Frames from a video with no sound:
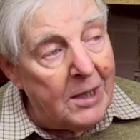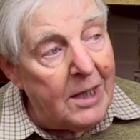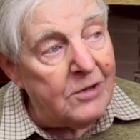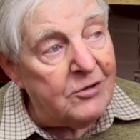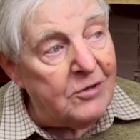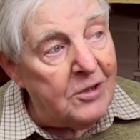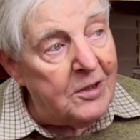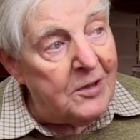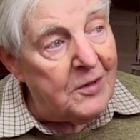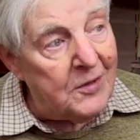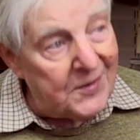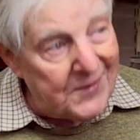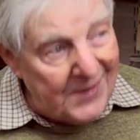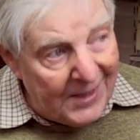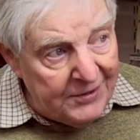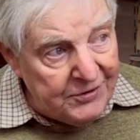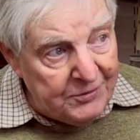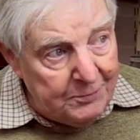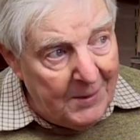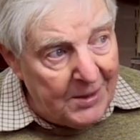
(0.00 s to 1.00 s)
actually the
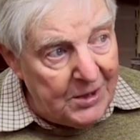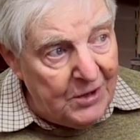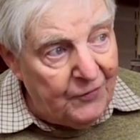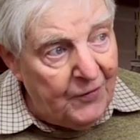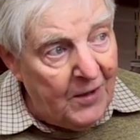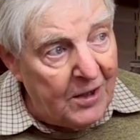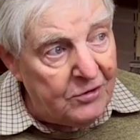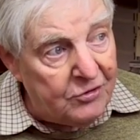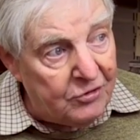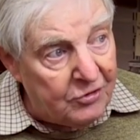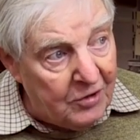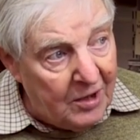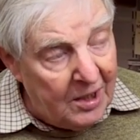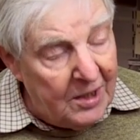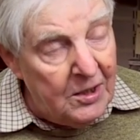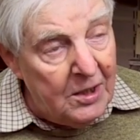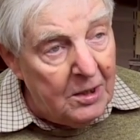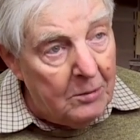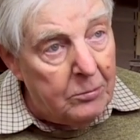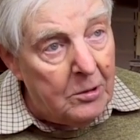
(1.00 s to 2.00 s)
last manufacturers
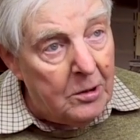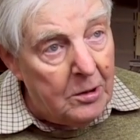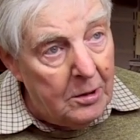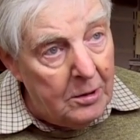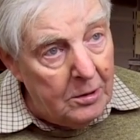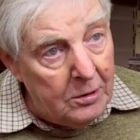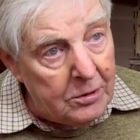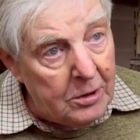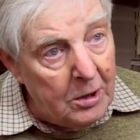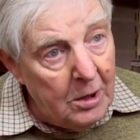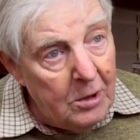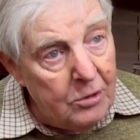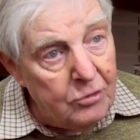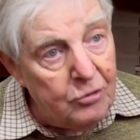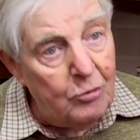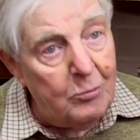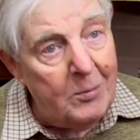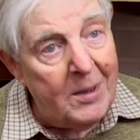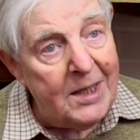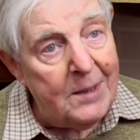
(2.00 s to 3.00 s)
in the world
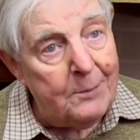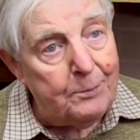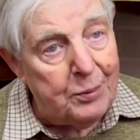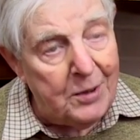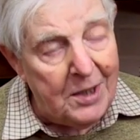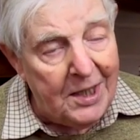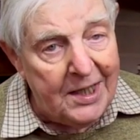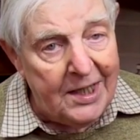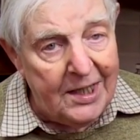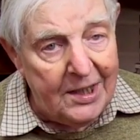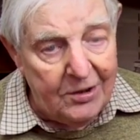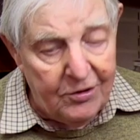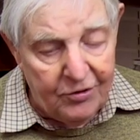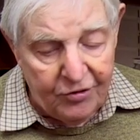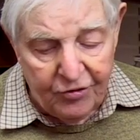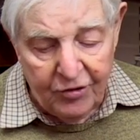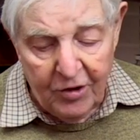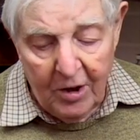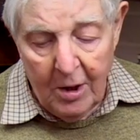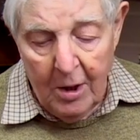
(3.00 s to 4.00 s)
to make
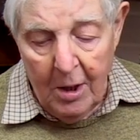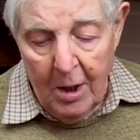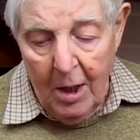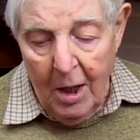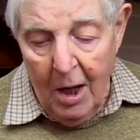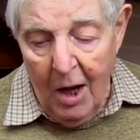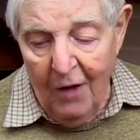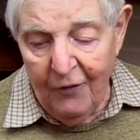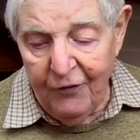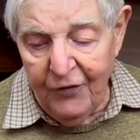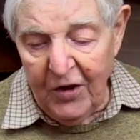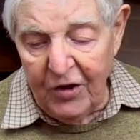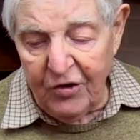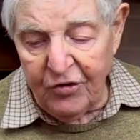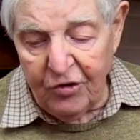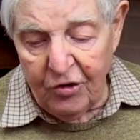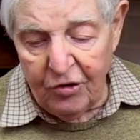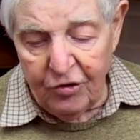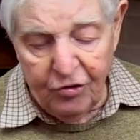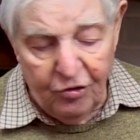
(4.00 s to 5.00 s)
planes of
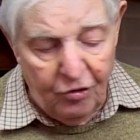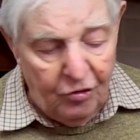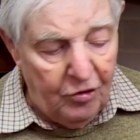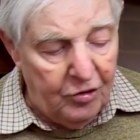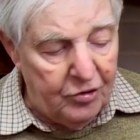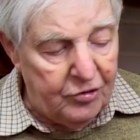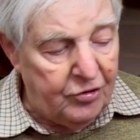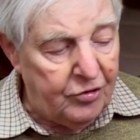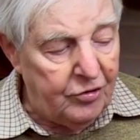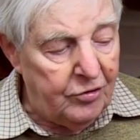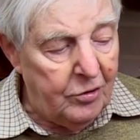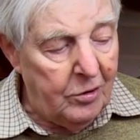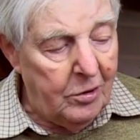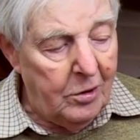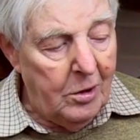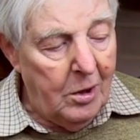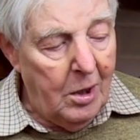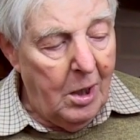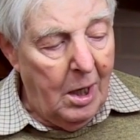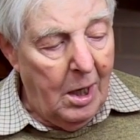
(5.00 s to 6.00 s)
this sort.
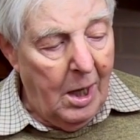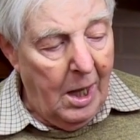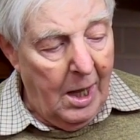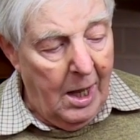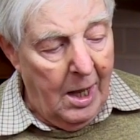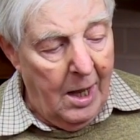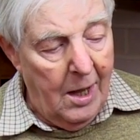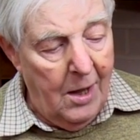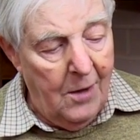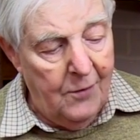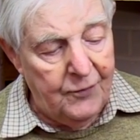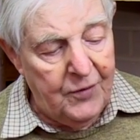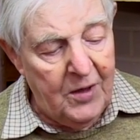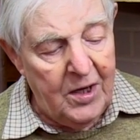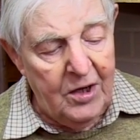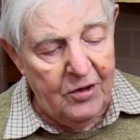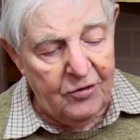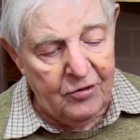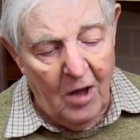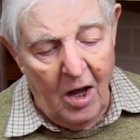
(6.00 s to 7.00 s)

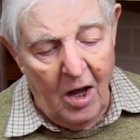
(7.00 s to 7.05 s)
These